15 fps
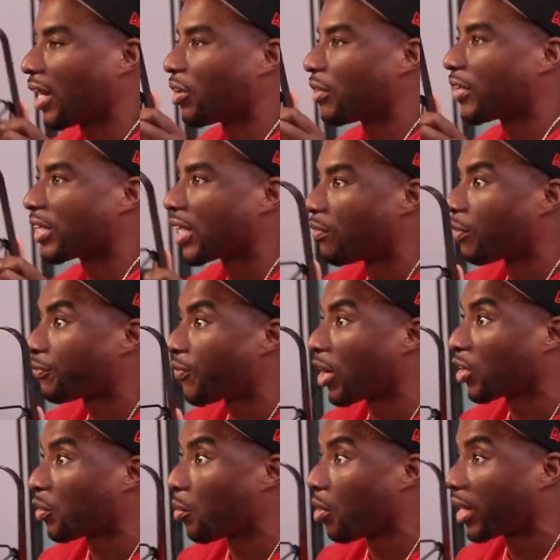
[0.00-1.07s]
they don't even give a
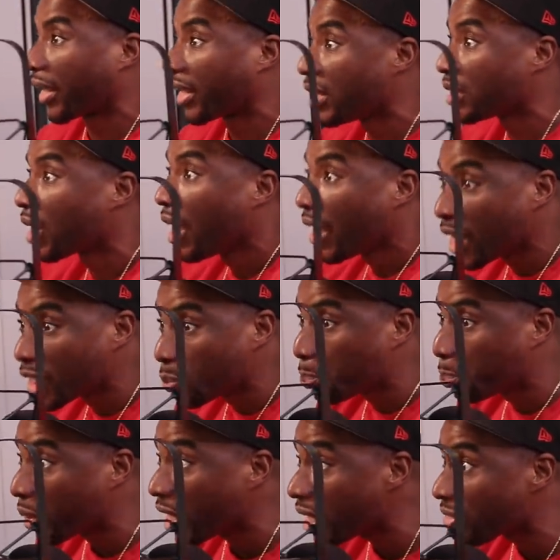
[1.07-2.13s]
fuck no more. Like he's he's
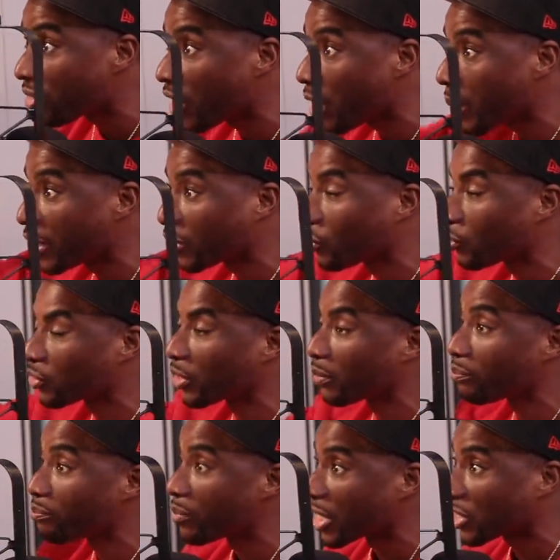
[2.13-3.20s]
beating them into
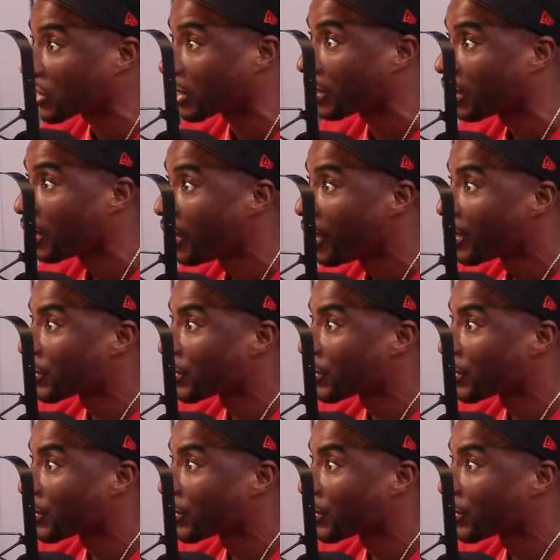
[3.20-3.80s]
submission